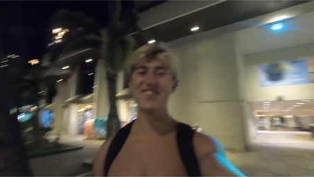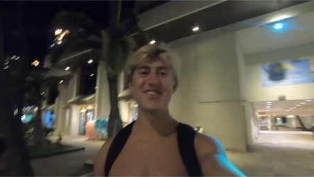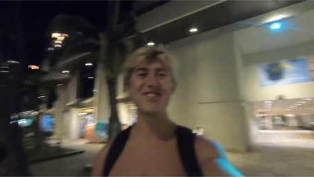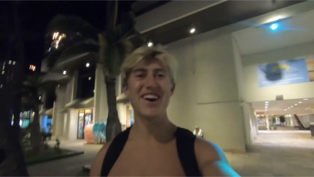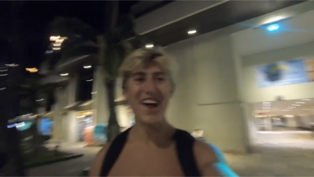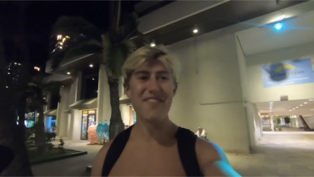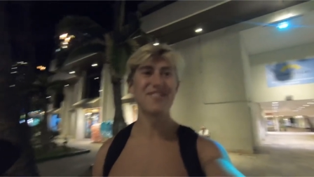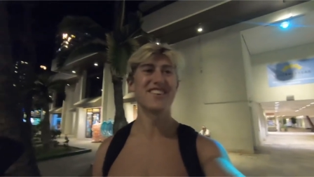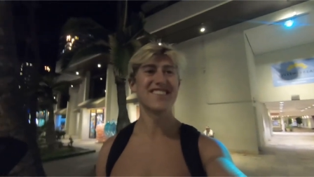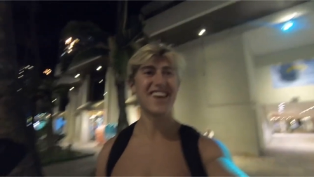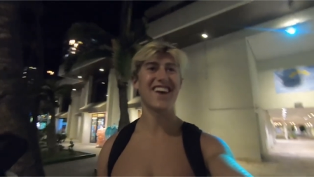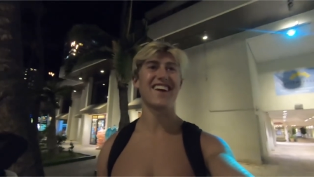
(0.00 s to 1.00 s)
new every
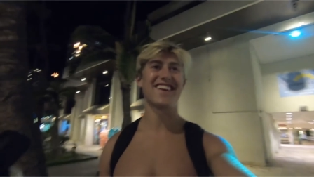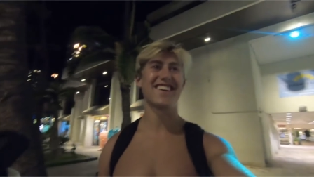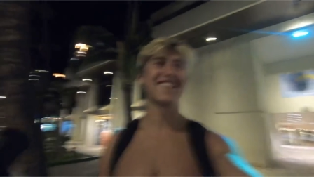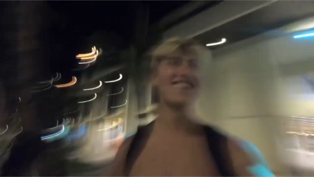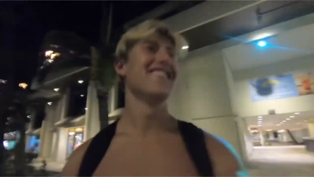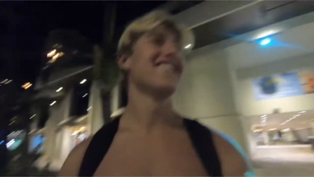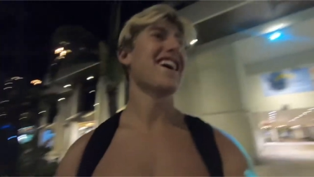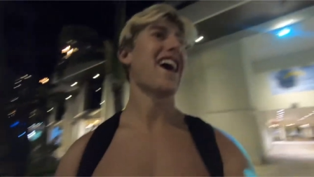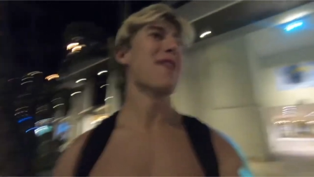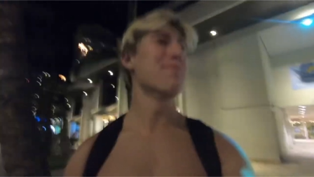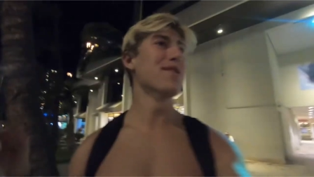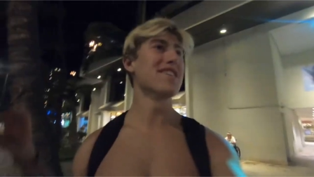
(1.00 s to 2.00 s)
day, and
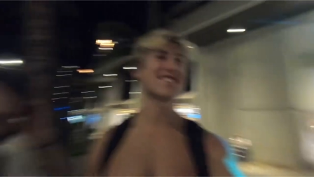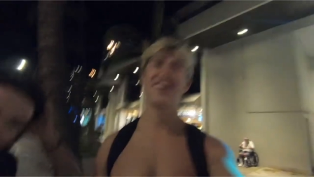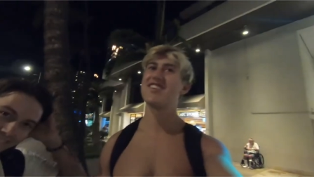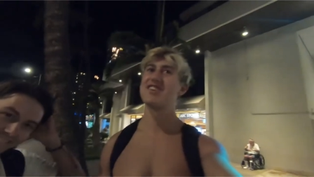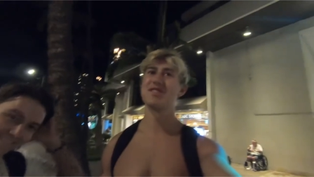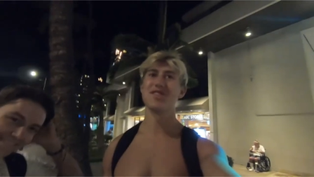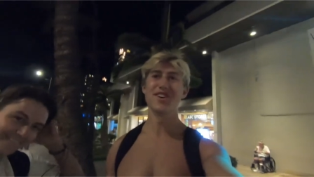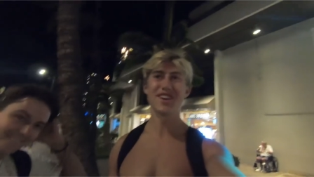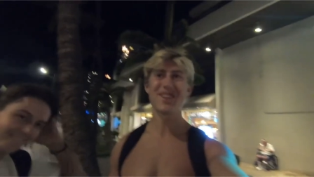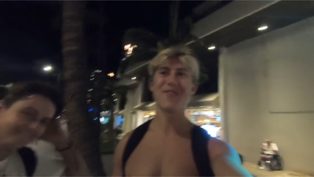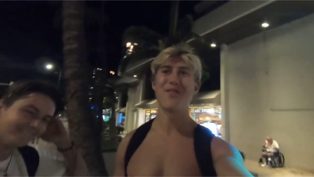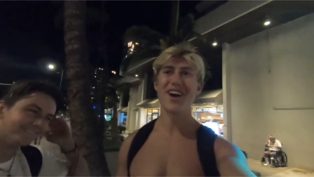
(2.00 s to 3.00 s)
we're just out here learning yeah.
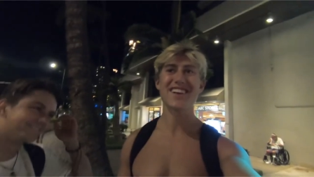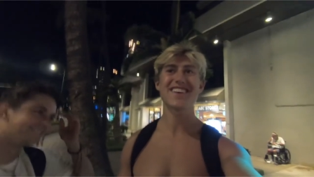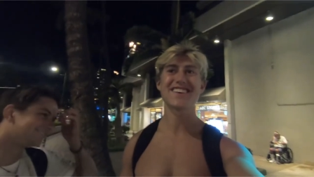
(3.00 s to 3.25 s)
in Waikiki